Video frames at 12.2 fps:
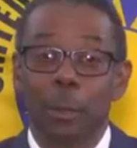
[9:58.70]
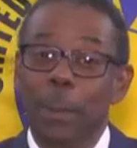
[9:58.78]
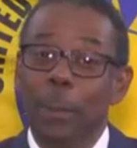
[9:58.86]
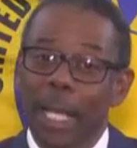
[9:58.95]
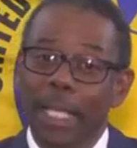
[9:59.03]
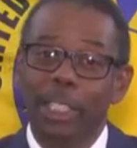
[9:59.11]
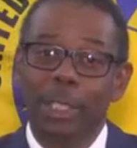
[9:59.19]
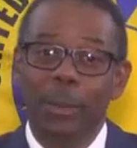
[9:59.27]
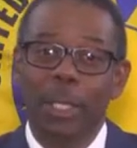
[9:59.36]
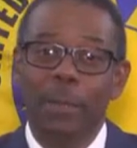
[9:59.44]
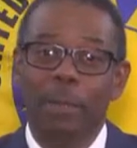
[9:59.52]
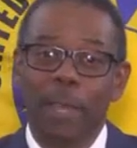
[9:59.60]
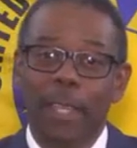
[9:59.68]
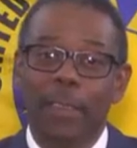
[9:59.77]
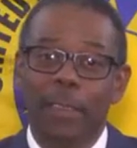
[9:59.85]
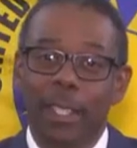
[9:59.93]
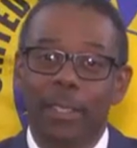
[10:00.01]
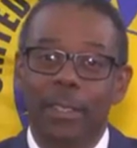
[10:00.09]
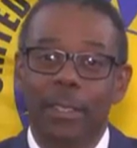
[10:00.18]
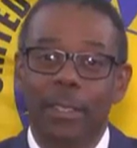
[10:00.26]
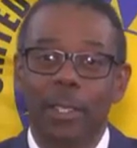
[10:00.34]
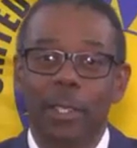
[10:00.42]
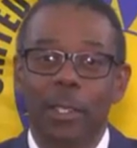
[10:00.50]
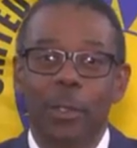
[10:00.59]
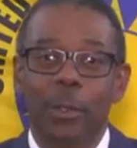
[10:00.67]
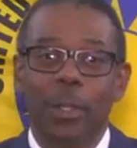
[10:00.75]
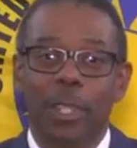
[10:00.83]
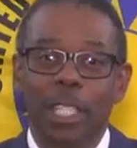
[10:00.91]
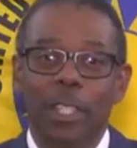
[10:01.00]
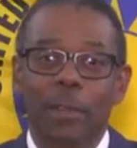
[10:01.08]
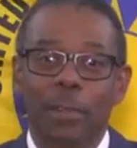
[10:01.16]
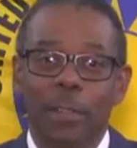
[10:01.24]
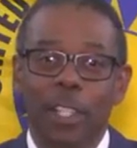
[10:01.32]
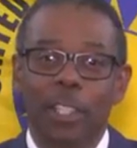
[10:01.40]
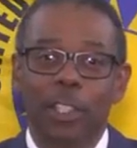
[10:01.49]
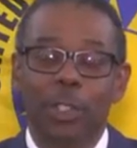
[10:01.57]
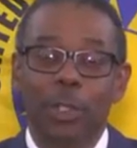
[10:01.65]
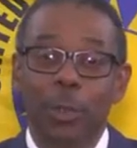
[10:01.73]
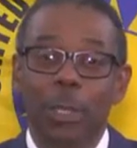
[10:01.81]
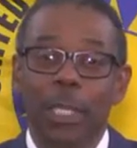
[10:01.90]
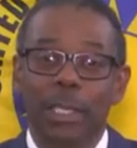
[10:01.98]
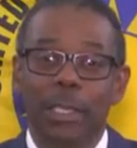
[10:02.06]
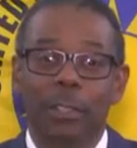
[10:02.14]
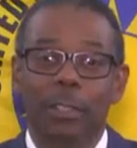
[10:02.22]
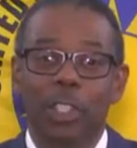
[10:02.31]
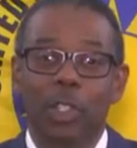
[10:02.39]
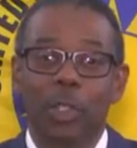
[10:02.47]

We plan to effect this within the first 2 weeks of